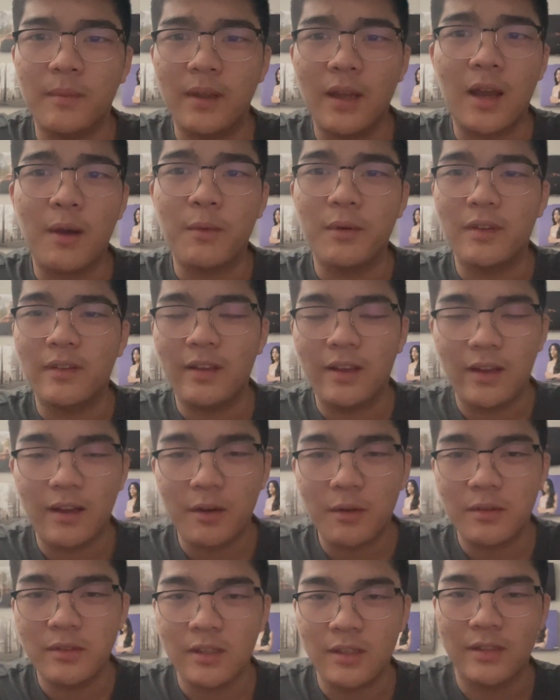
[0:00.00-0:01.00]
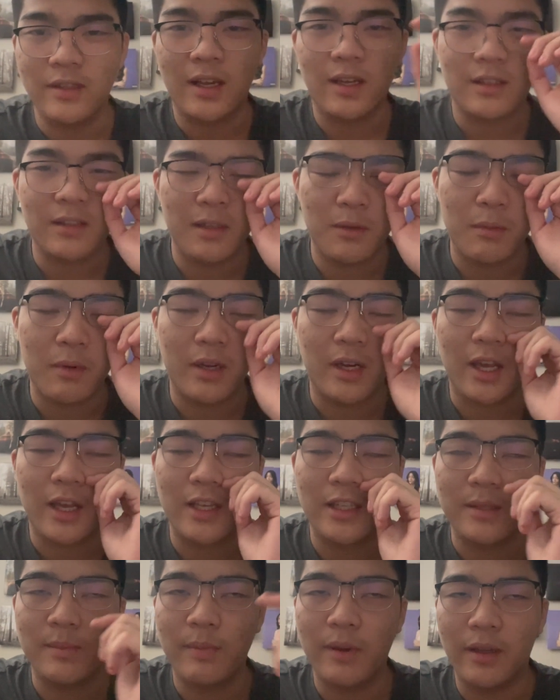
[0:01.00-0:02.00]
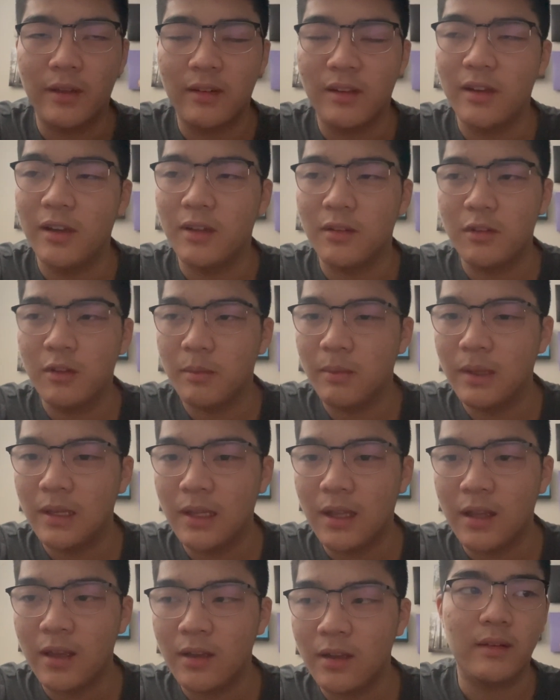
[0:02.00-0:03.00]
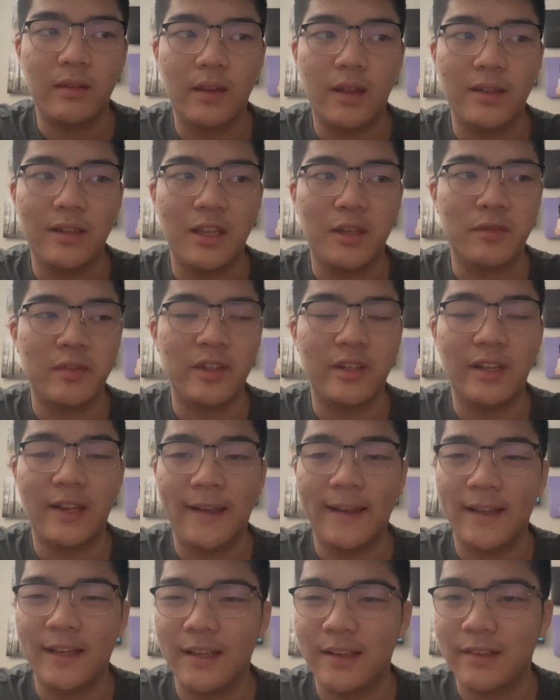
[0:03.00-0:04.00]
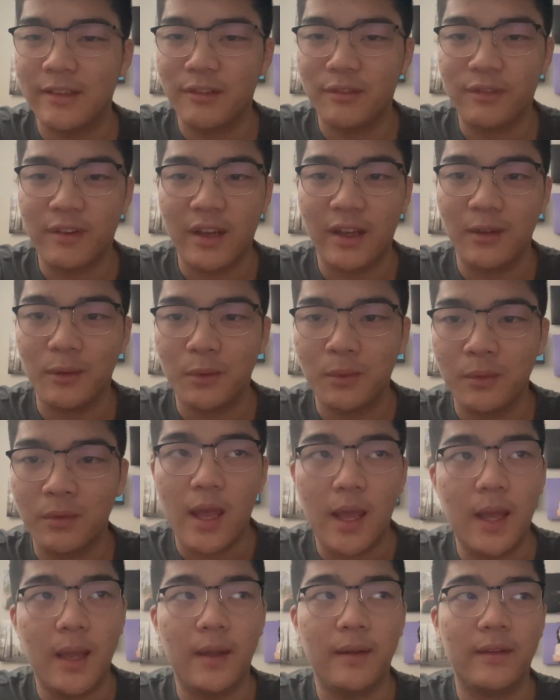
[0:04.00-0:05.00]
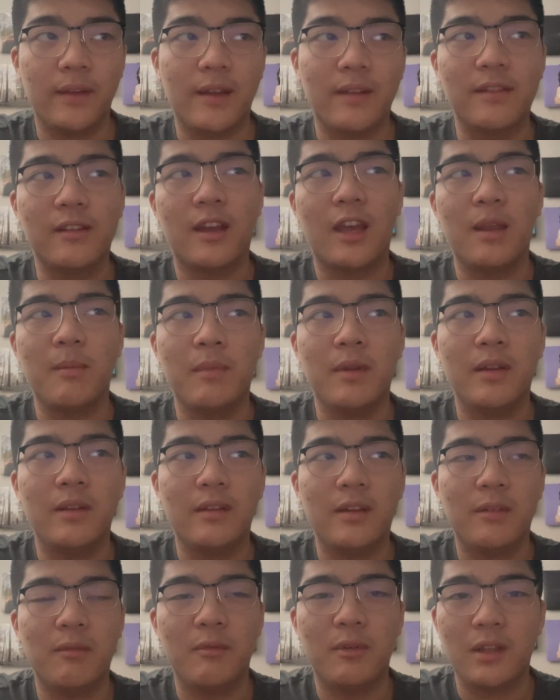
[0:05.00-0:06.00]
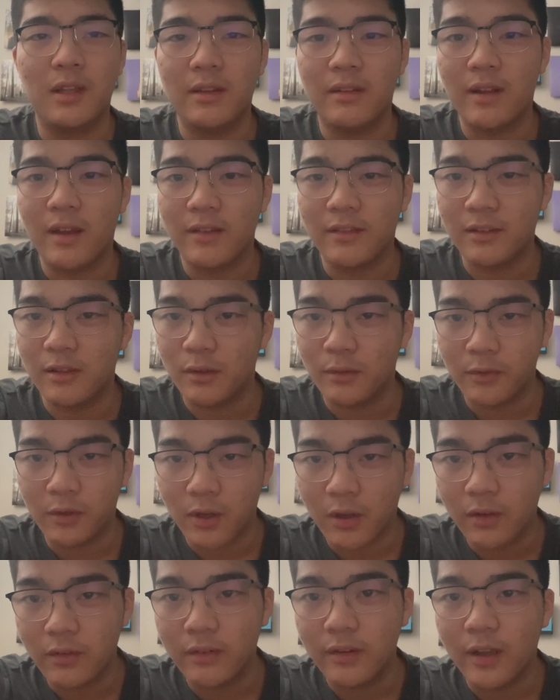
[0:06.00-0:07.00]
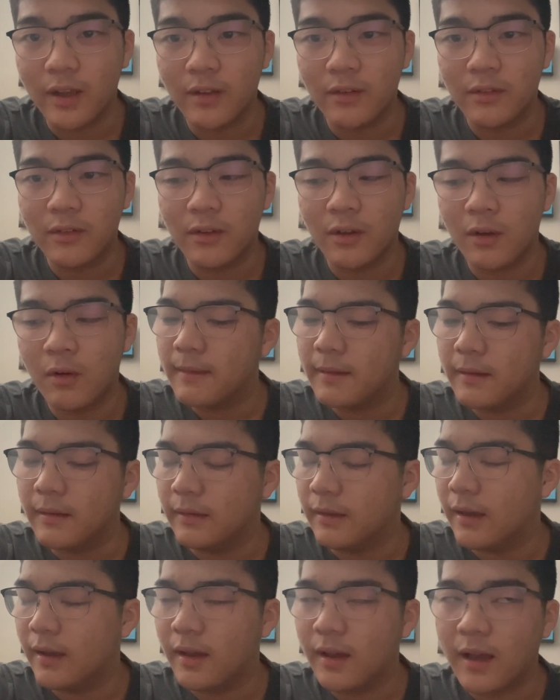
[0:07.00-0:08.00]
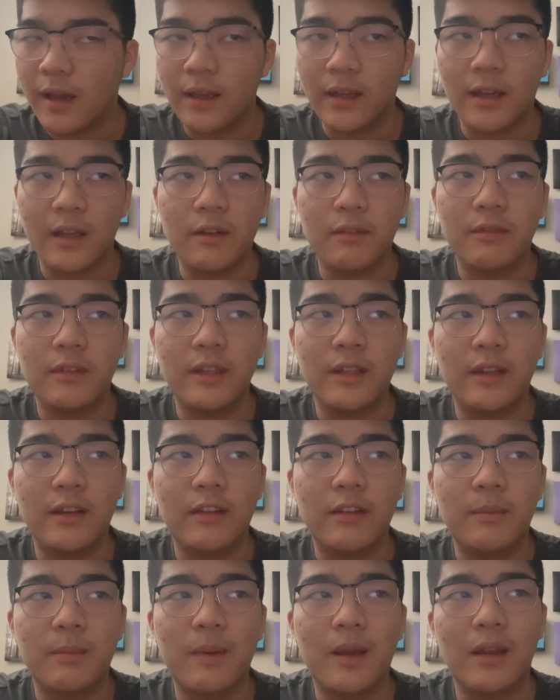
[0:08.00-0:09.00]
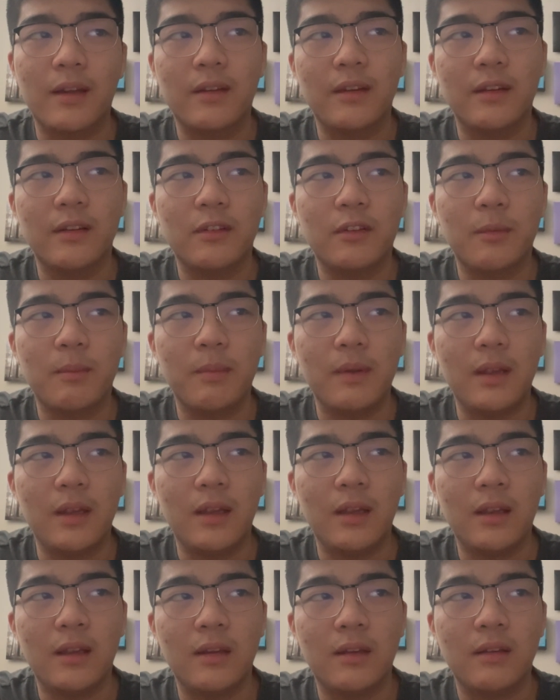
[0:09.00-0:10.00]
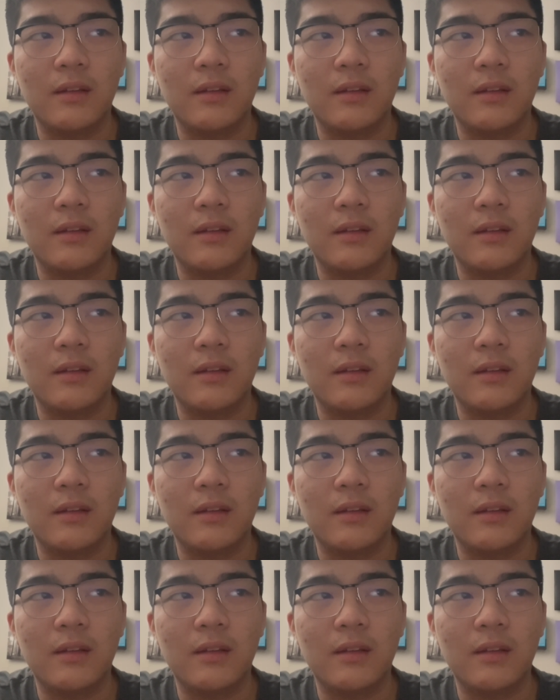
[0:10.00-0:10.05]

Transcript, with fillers: I would say that was exactly what I expected it to be like. At the end of the day, it is the finals, and the assignment didn't really test a lot of content. So, yeah, I kind of did expect it to be